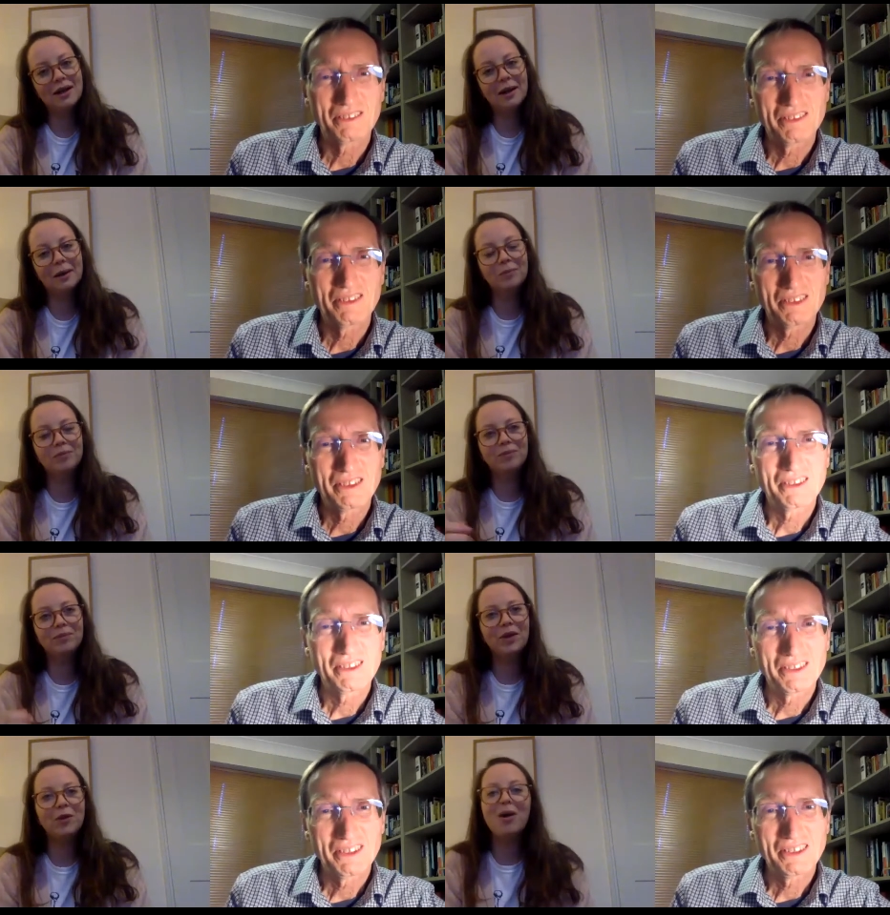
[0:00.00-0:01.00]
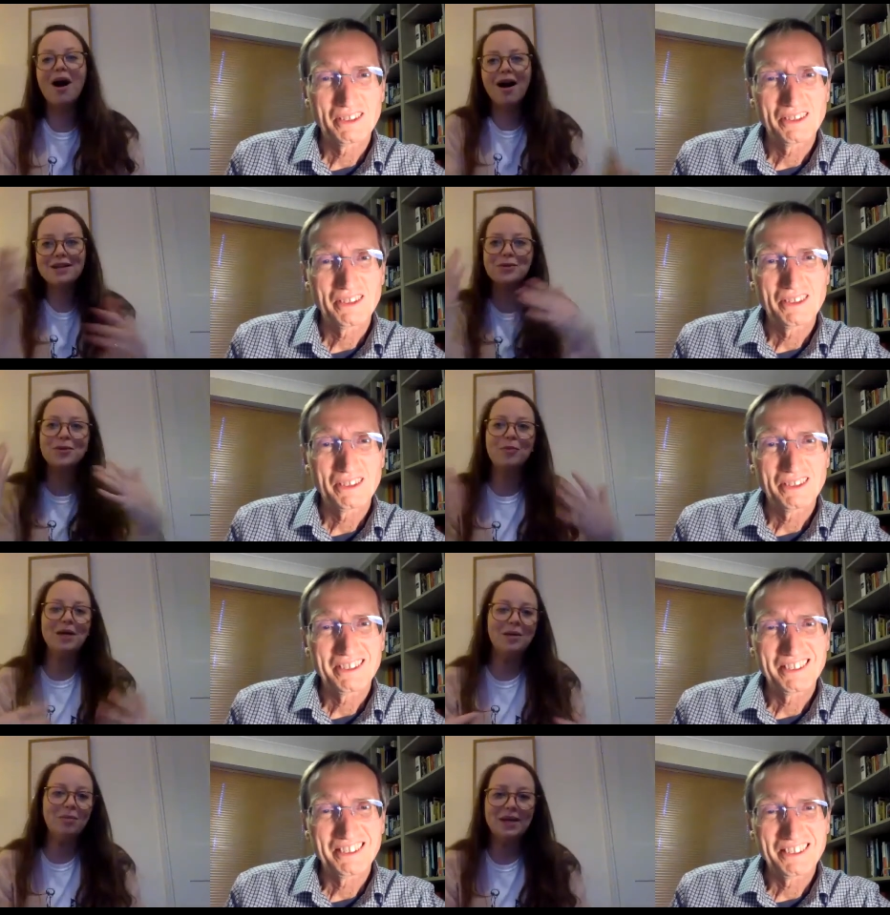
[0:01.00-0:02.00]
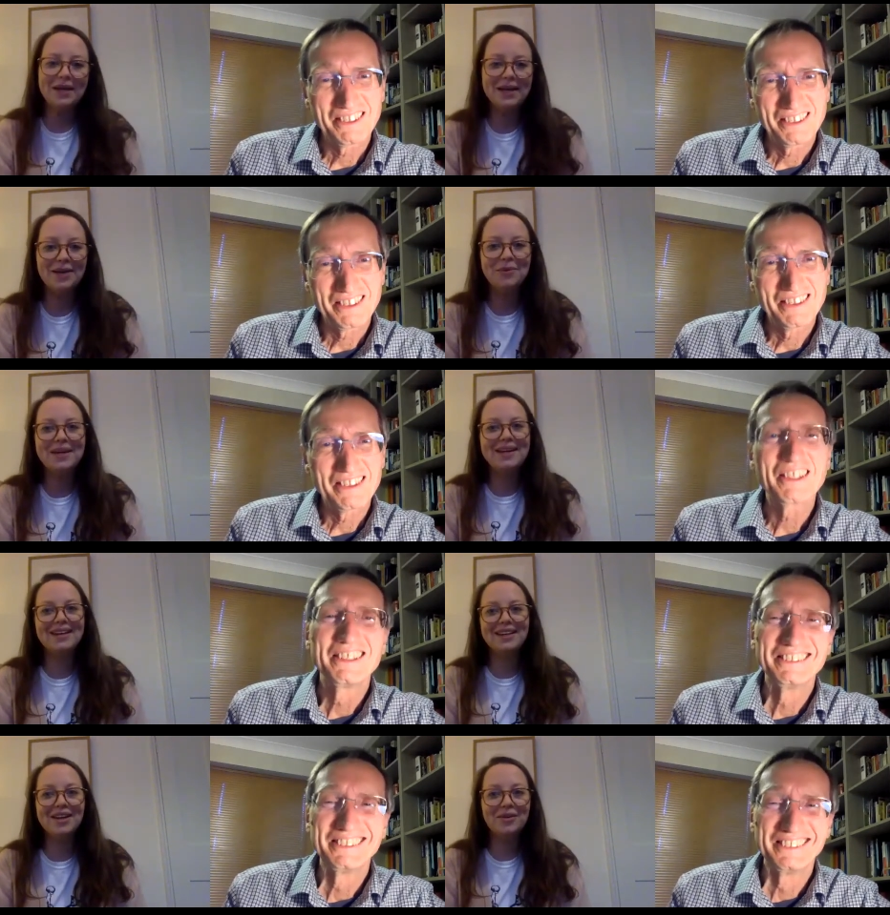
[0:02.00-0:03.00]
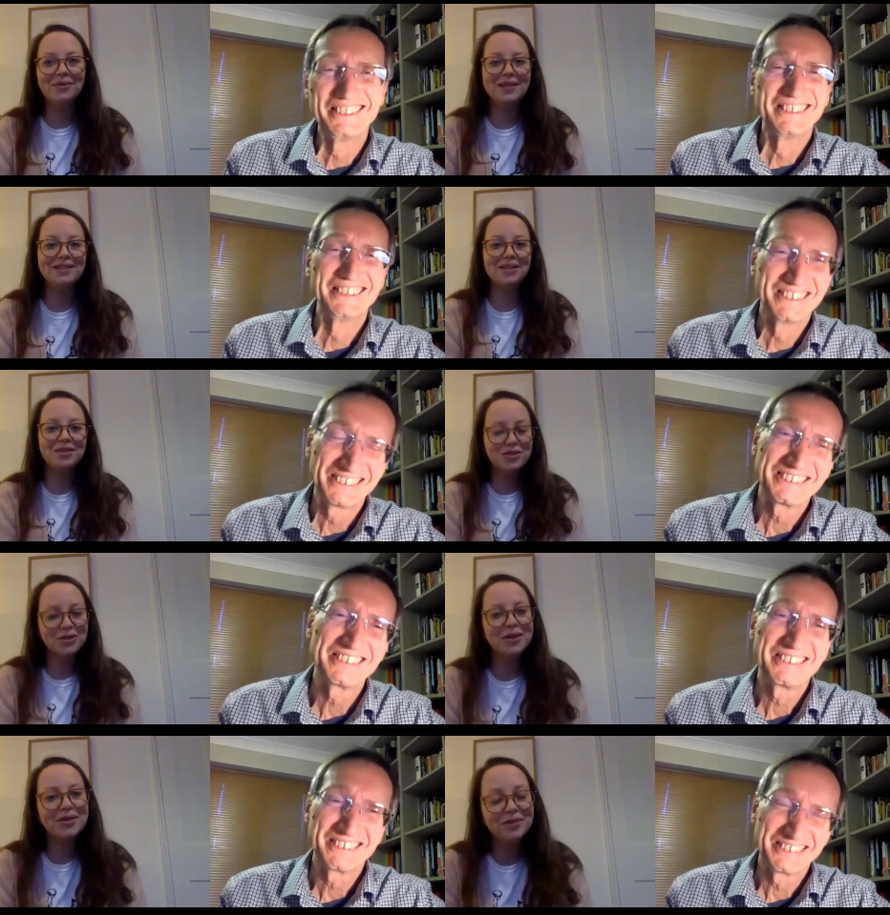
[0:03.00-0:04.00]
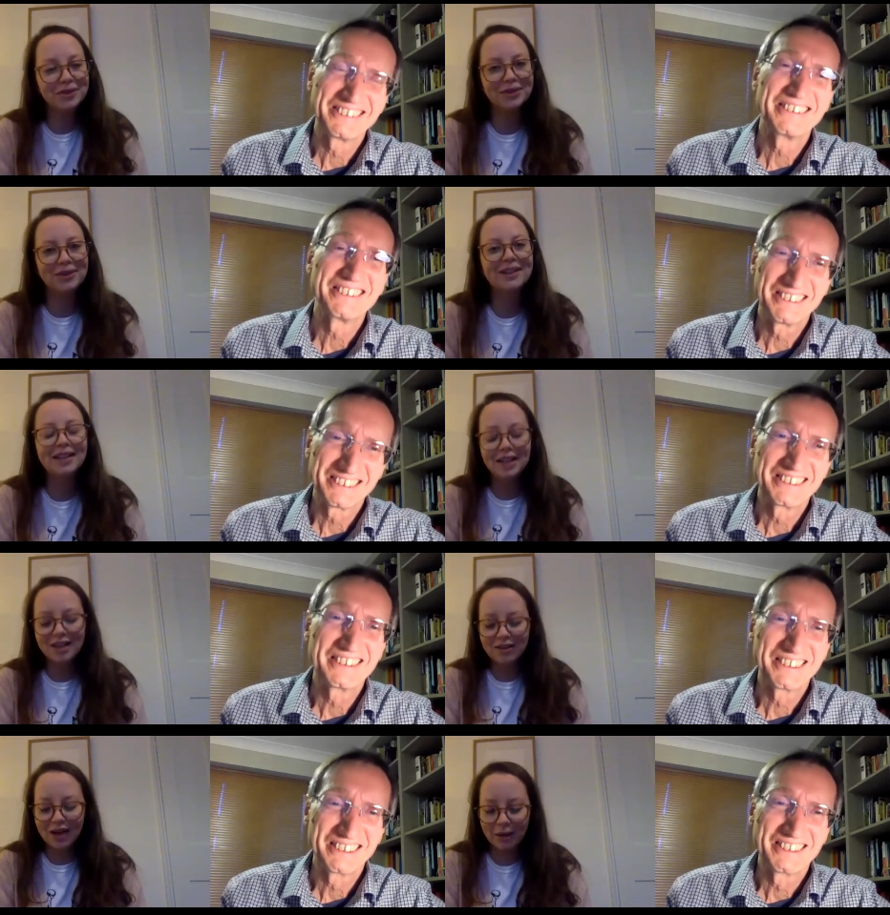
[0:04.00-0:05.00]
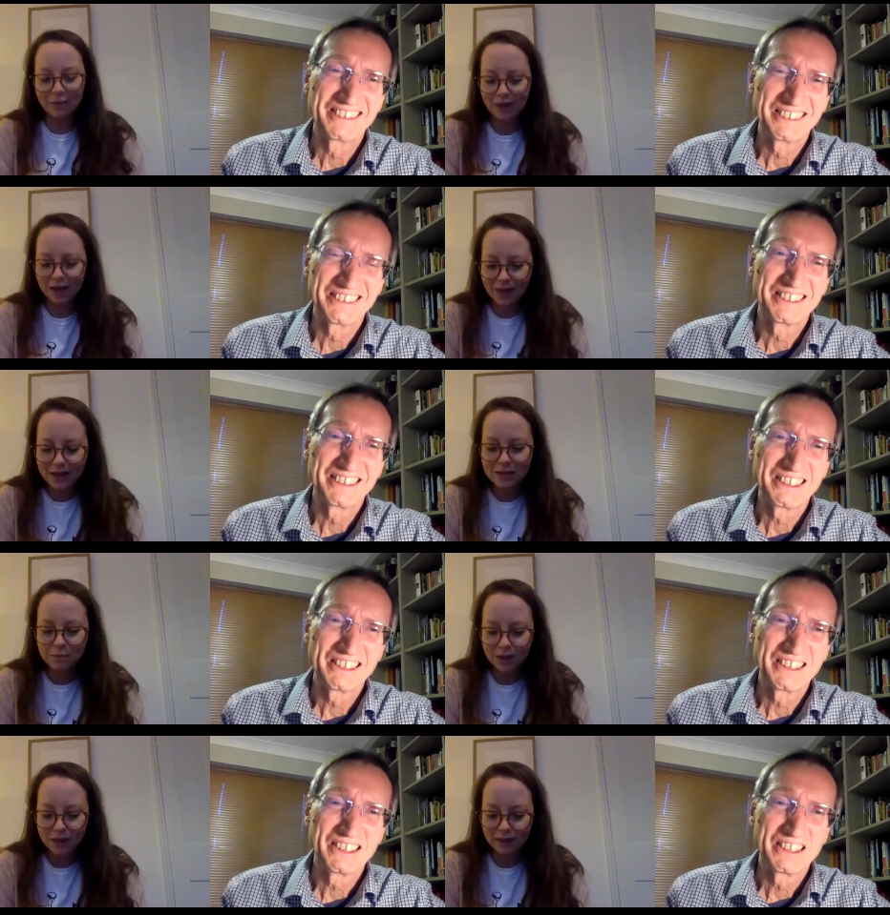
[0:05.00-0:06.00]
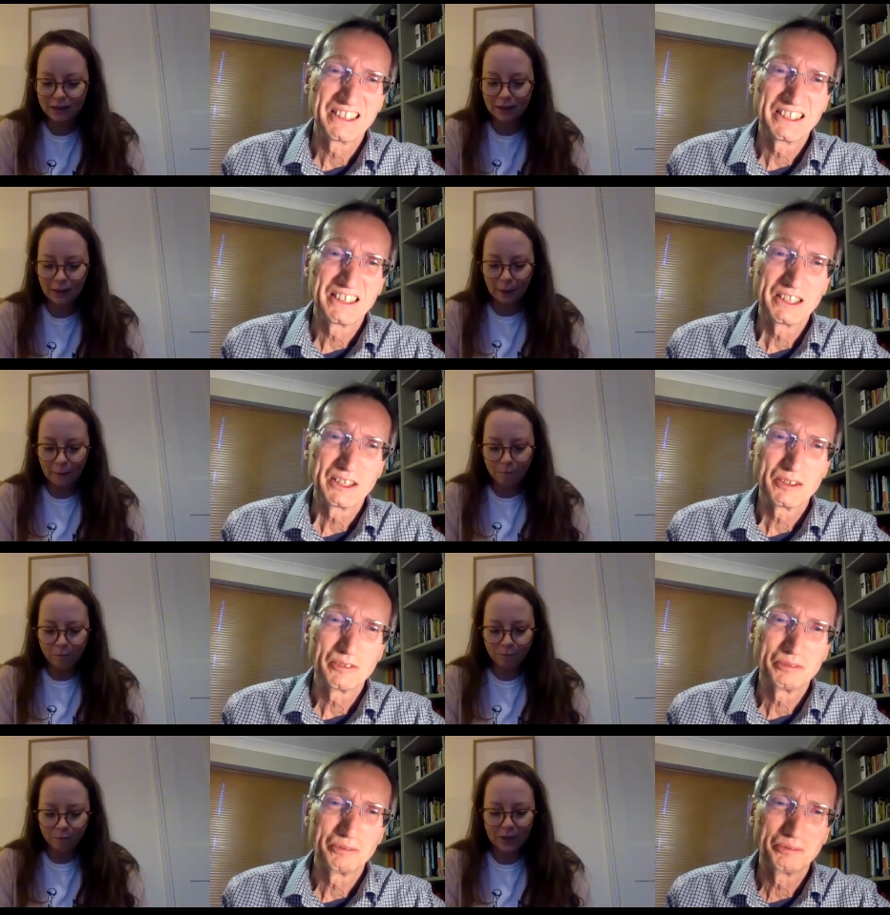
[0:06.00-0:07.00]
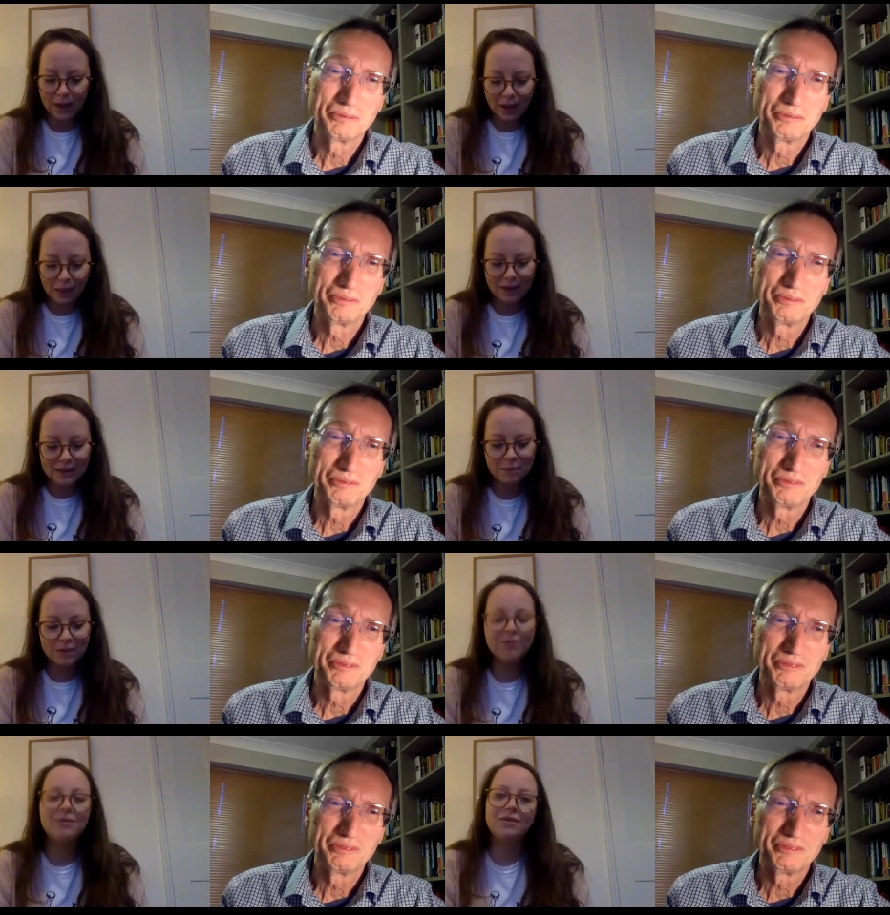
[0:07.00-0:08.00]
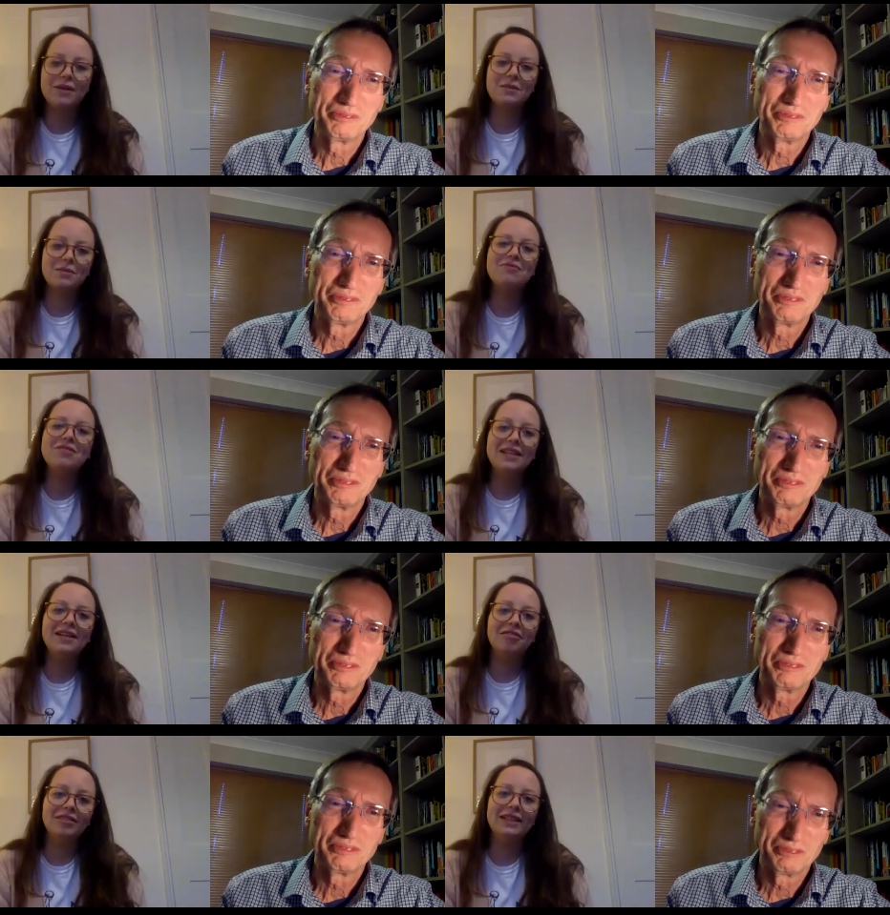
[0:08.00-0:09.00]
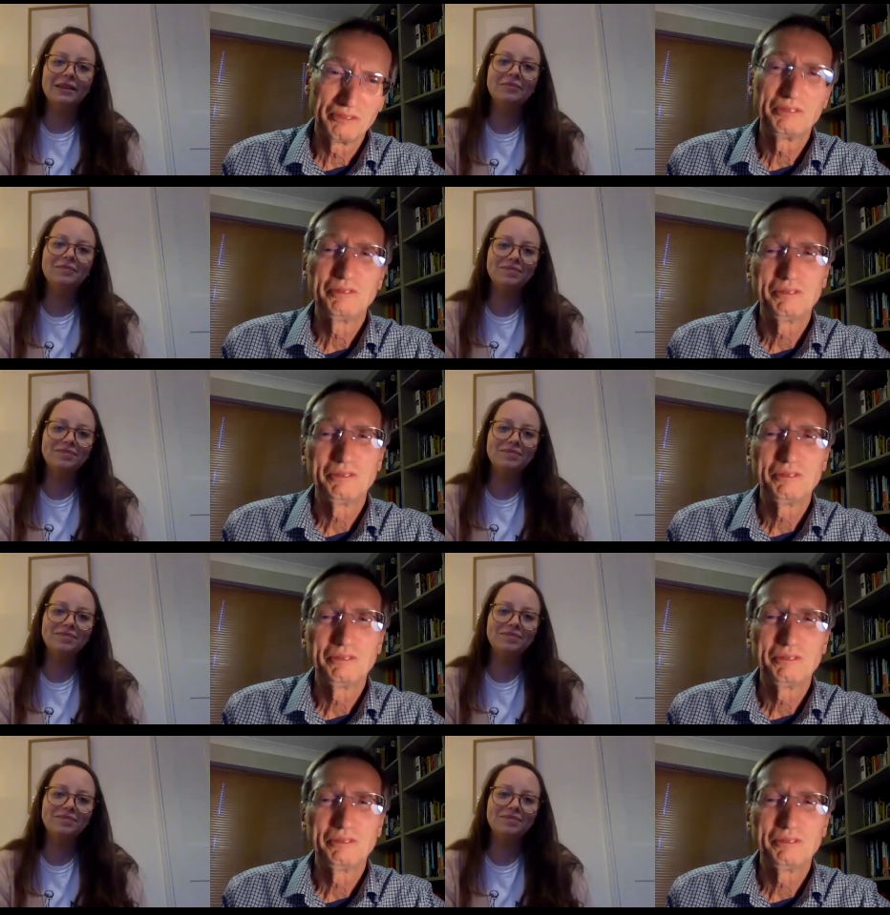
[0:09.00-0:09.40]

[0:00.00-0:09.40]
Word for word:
Speaker 1: Um, you know, behind all the PPE, we're you know we're so joyful, um, and that's been, yeah, that's been that's been really lovely.